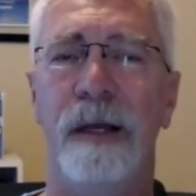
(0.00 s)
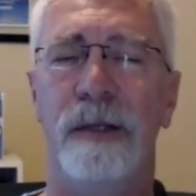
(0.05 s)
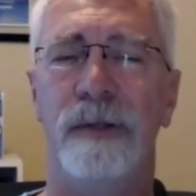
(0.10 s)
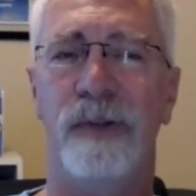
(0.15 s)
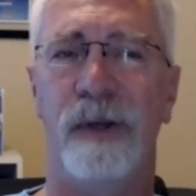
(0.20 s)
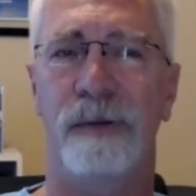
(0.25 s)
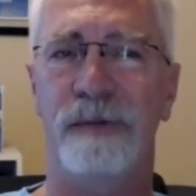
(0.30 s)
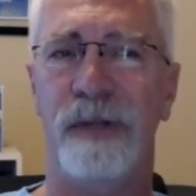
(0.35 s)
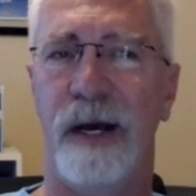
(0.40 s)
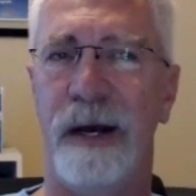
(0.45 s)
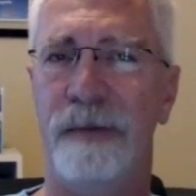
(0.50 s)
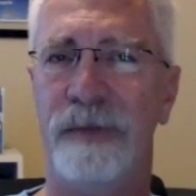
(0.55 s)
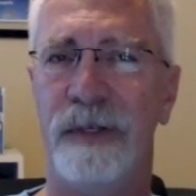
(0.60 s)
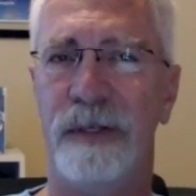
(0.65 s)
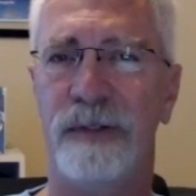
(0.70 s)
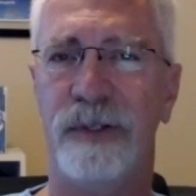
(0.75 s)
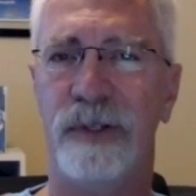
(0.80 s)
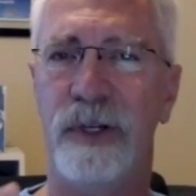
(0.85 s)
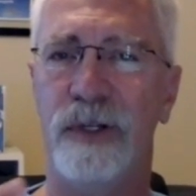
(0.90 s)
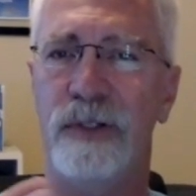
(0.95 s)
Sometimes
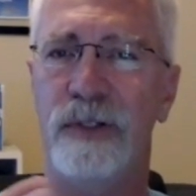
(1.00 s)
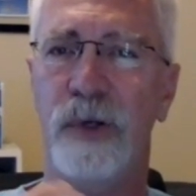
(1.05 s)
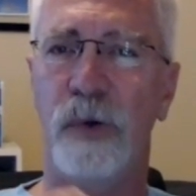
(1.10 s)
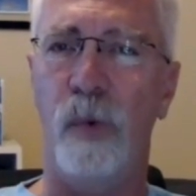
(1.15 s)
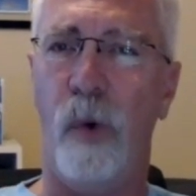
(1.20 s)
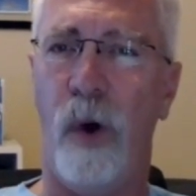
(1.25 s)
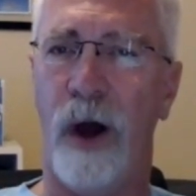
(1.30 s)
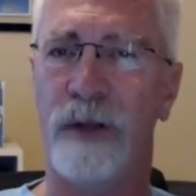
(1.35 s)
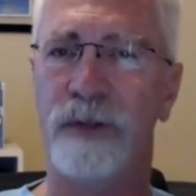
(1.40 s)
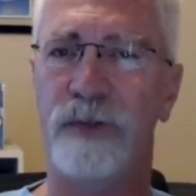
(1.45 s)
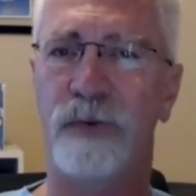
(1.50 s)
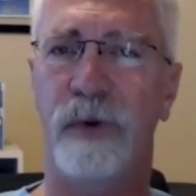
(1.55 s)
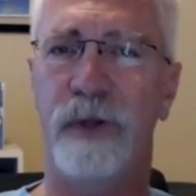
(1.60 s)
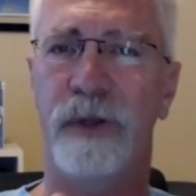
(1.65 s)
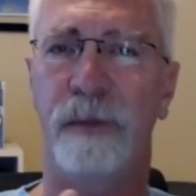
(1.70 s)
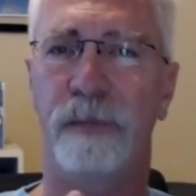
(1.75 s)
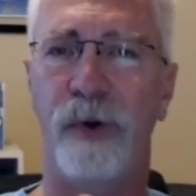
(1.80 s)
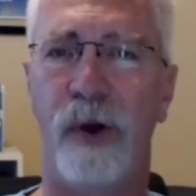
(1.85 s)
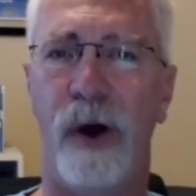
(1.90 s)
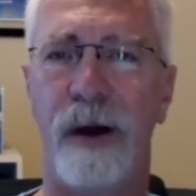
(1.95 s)
it's good to watch
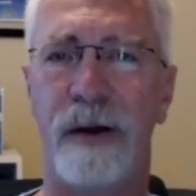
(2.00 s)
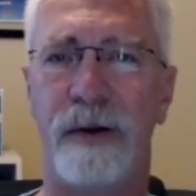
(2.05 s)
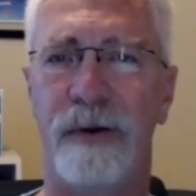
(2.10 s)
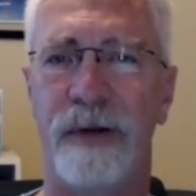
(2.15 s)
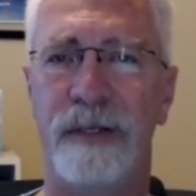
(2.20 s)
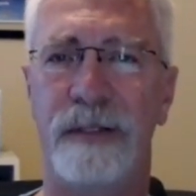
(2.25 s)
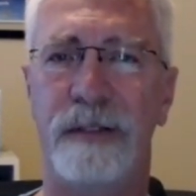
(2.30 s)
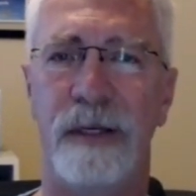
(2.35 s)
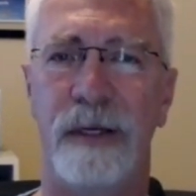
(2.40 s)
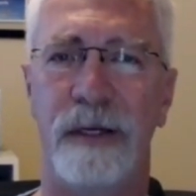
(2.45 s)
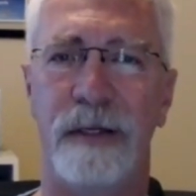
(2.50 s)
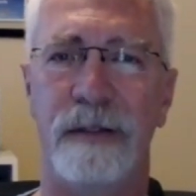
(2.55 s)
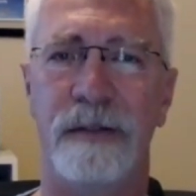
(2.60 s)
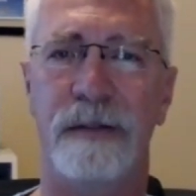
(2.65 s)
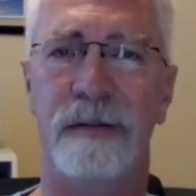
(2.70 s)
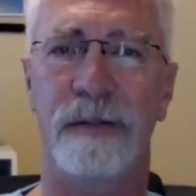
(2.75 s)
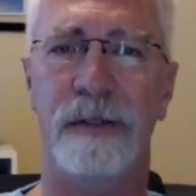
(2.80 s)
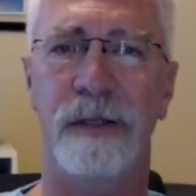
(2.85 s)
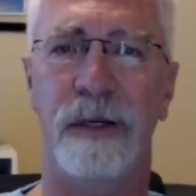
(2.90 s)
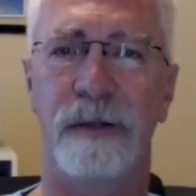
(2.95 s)
what the progress
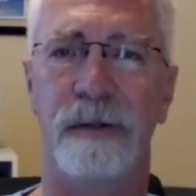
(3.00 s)
is.